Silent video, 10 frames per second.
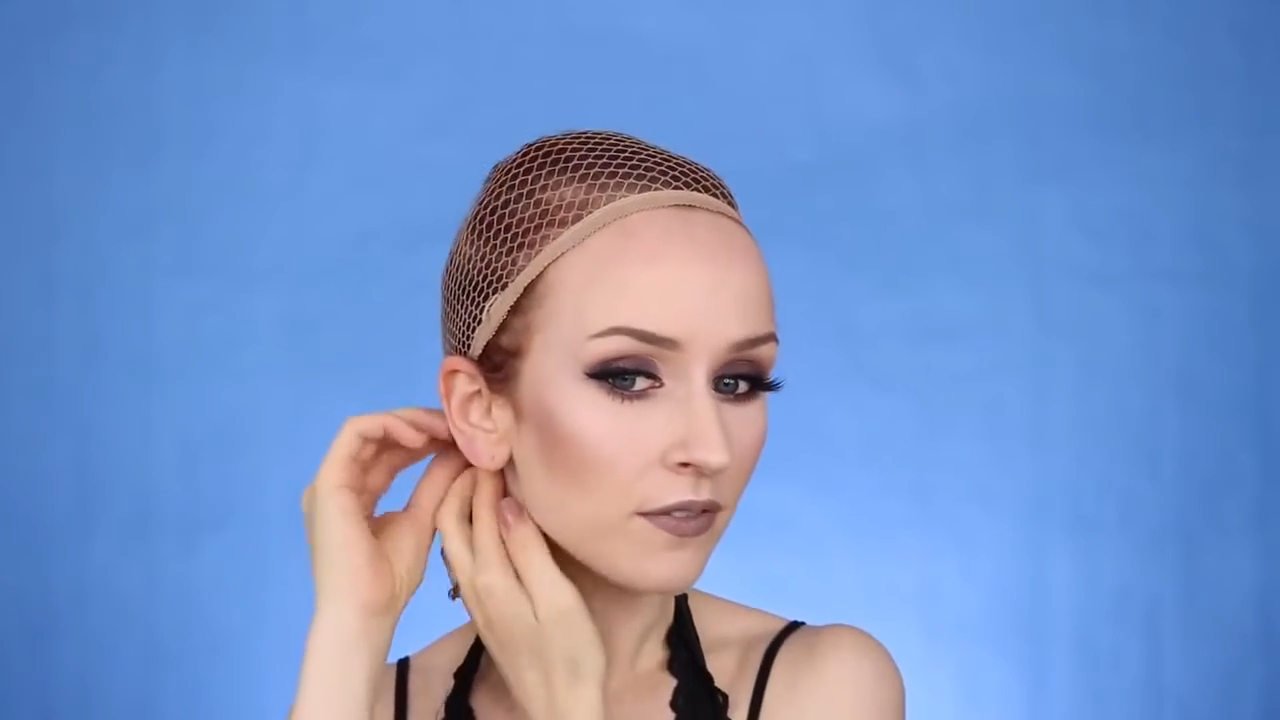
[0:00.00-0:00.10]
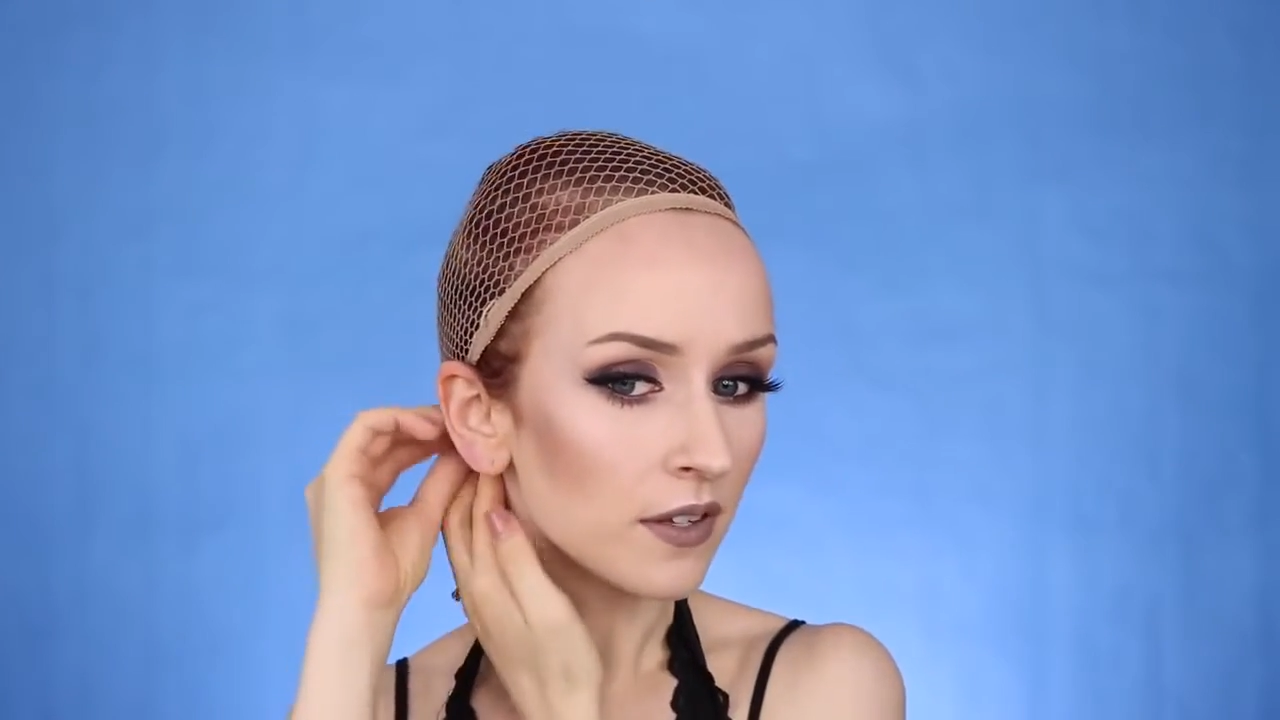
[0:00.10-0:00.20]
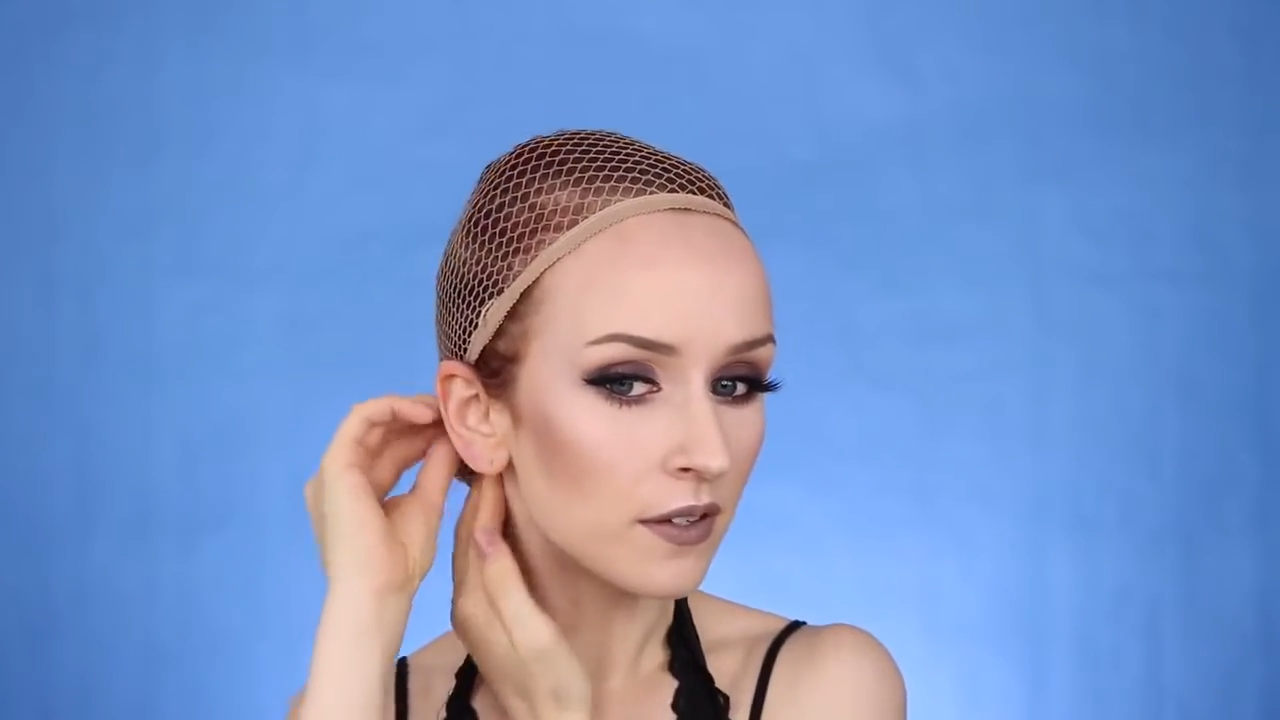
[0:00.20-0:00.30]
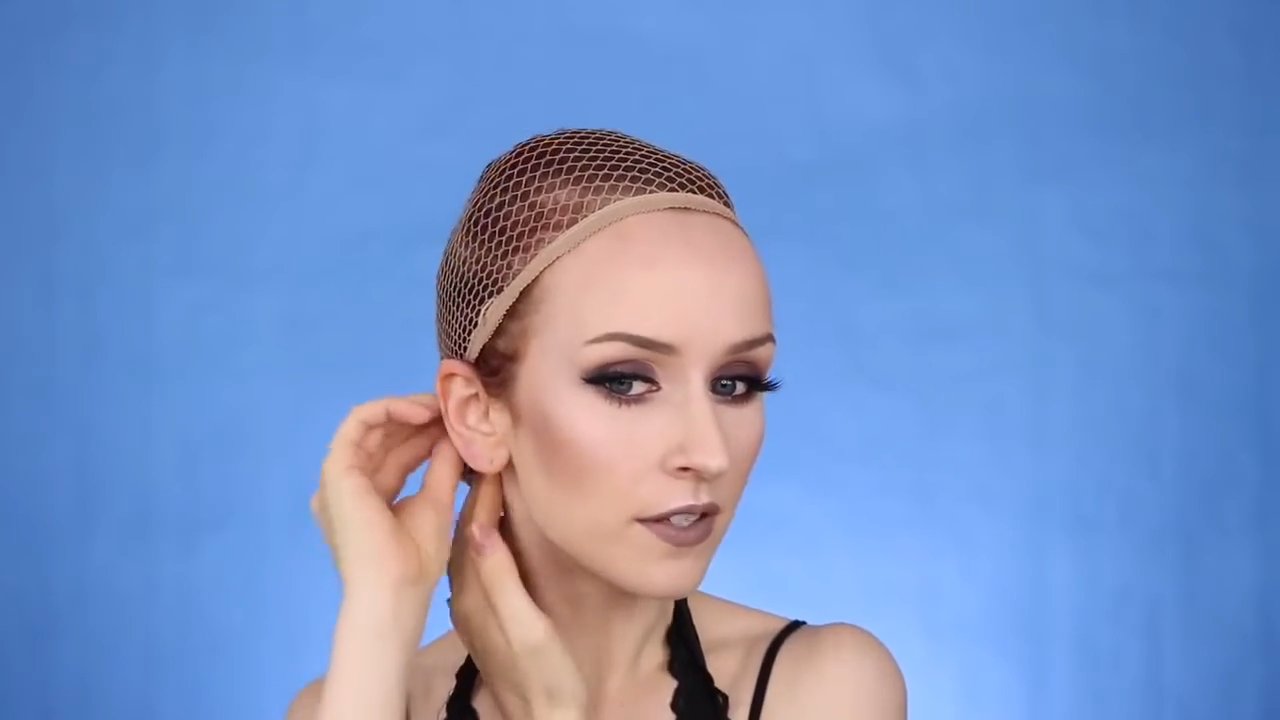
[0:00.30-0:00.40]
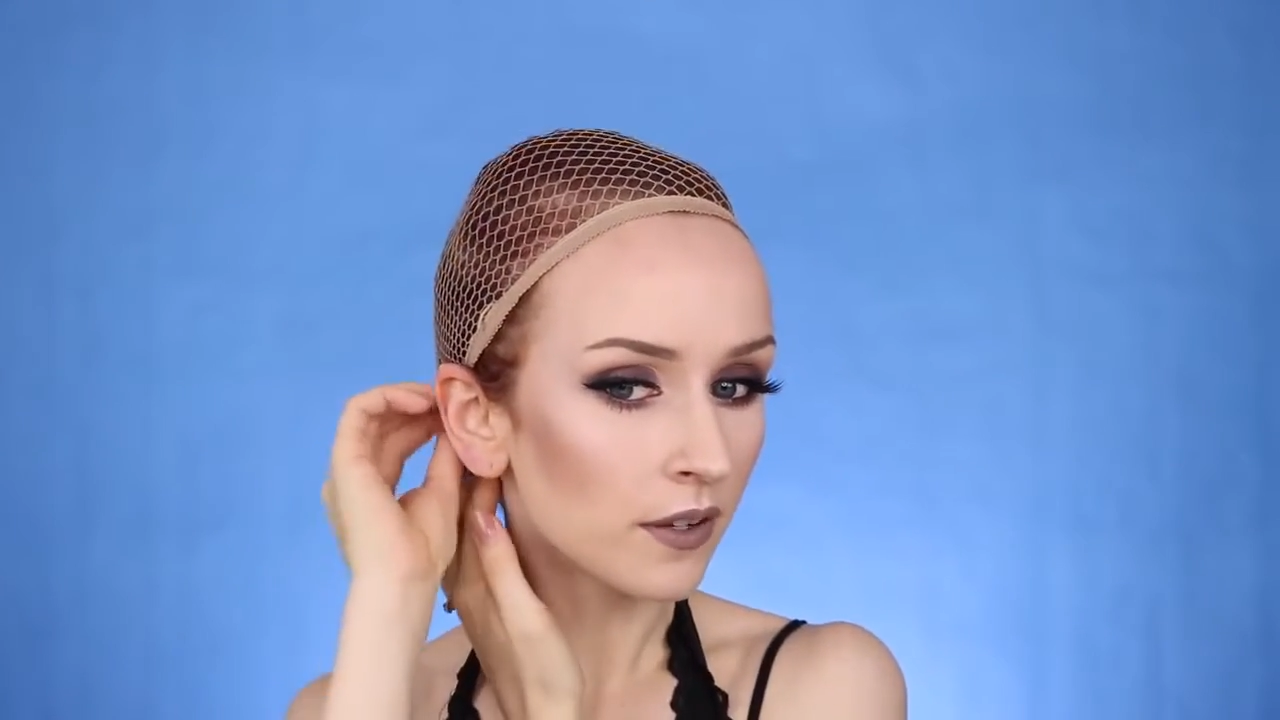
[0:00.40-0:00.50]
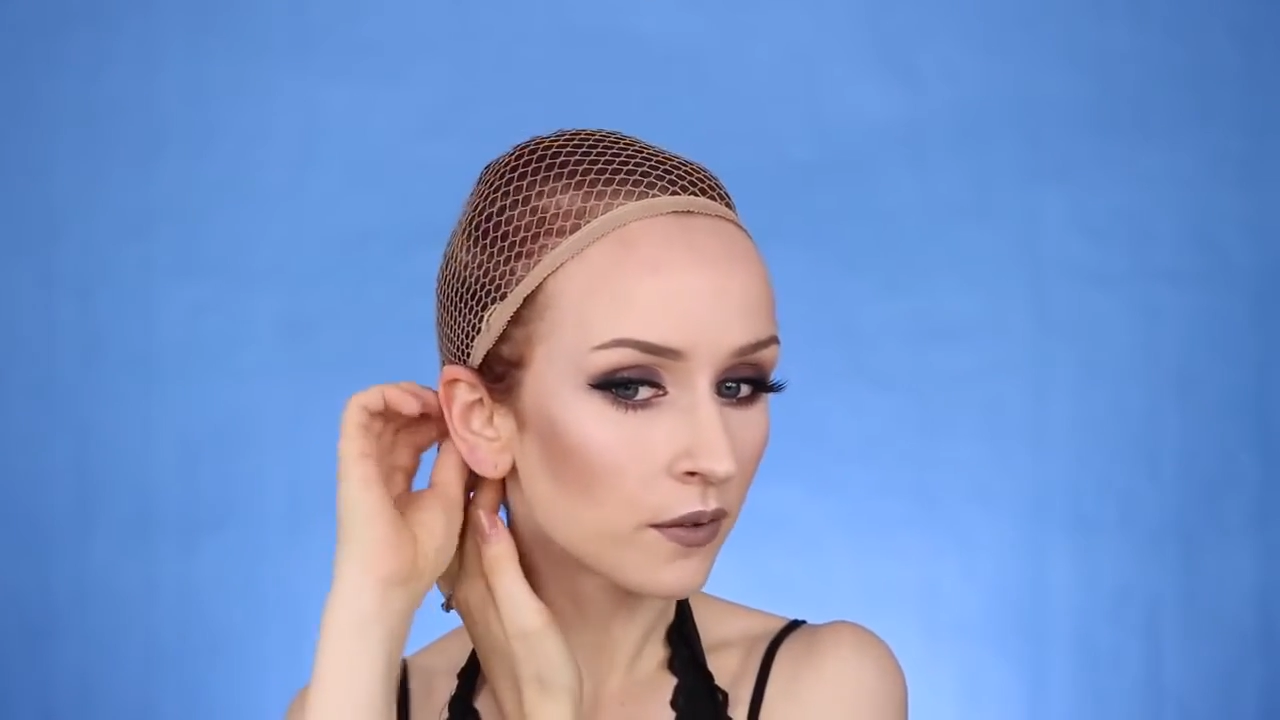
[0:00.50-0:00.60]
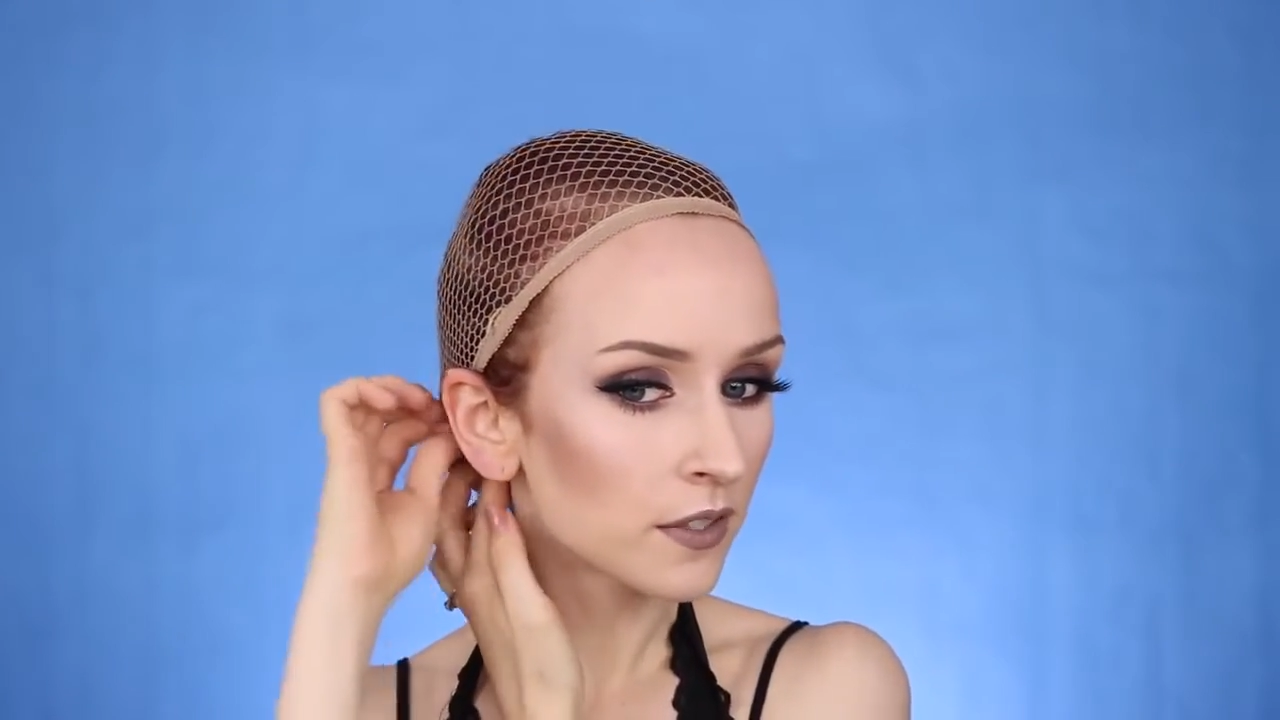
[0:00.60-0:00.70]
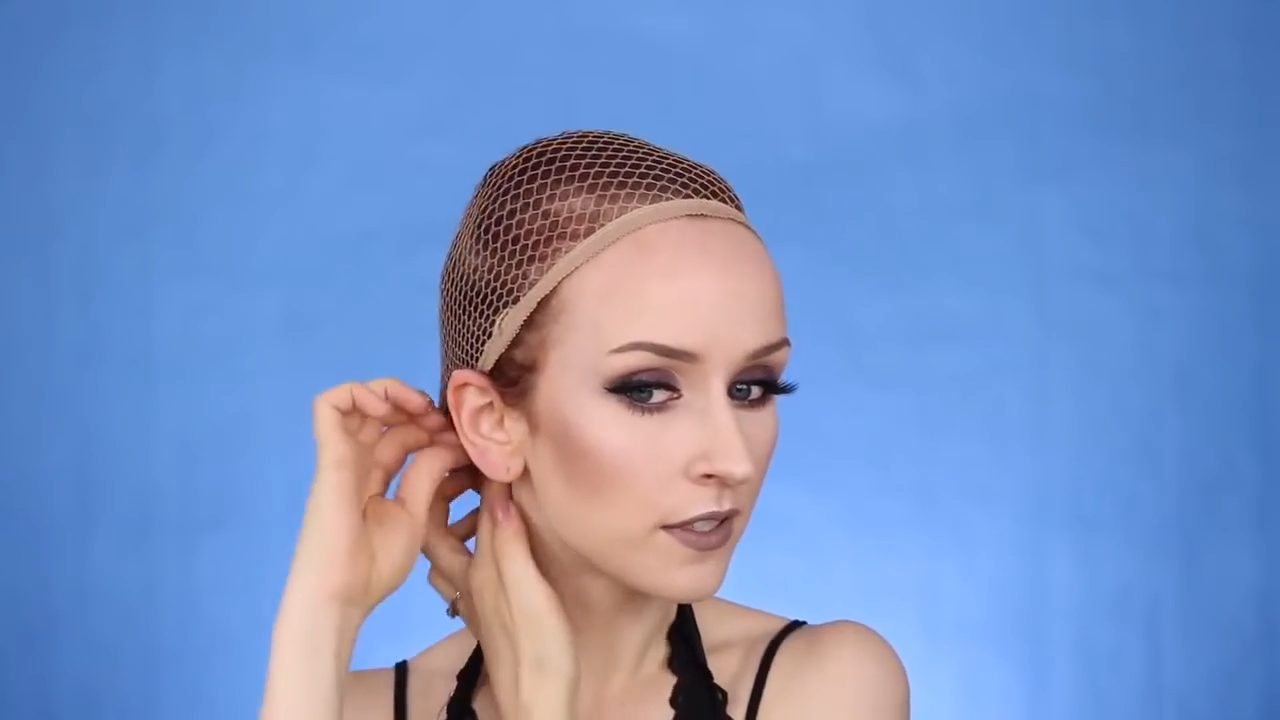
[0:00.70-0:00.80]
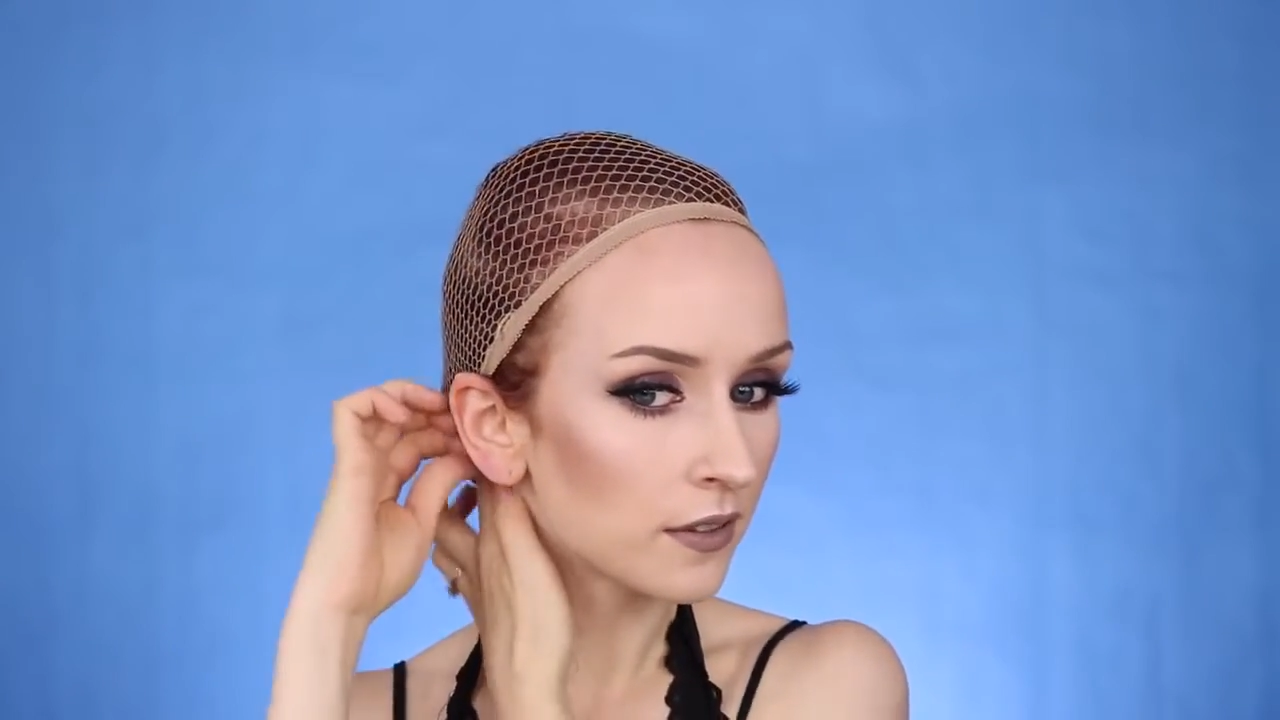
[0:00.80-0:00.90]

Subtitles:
if you don't